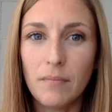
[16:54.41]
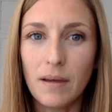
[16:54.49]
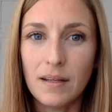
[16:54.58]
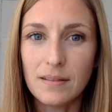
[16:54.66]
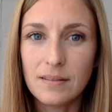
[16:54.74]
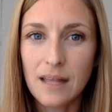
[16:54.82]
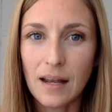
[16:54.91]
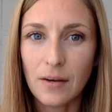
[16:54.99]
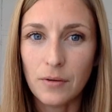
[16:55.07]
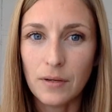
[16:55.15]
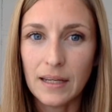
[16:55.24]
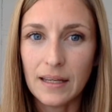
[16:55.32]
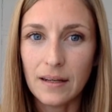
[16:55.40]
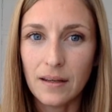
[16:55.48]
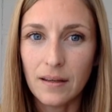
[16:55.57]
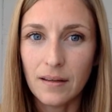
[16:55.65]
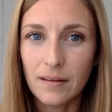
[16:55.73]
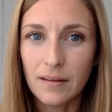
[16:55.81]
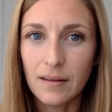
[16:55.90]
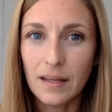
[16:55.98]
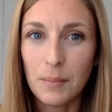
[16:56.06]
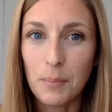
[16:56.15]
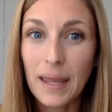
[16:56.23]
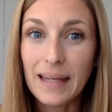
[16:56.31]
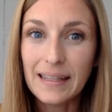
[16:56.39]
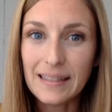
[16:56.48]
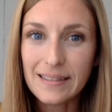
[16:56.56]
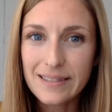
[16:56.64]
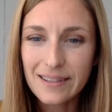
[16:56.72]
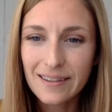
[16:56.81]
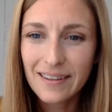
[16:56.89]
my salary in pennies,